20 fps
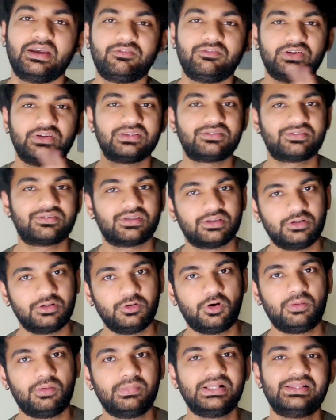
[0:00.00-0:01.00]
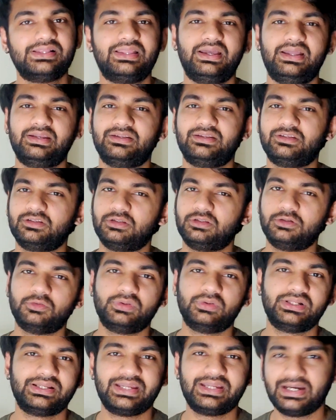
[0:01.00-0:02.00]
If it's normal, then you
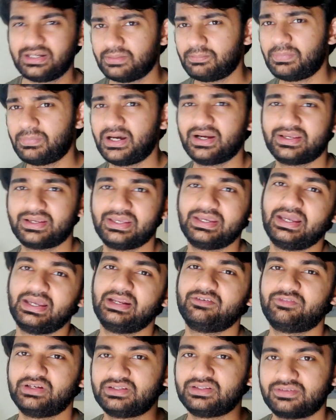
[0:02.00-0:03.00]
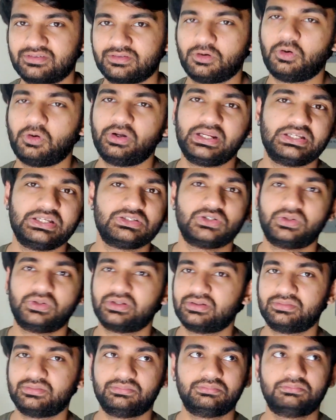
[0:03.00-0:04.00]
will get a parking, and if it's orange or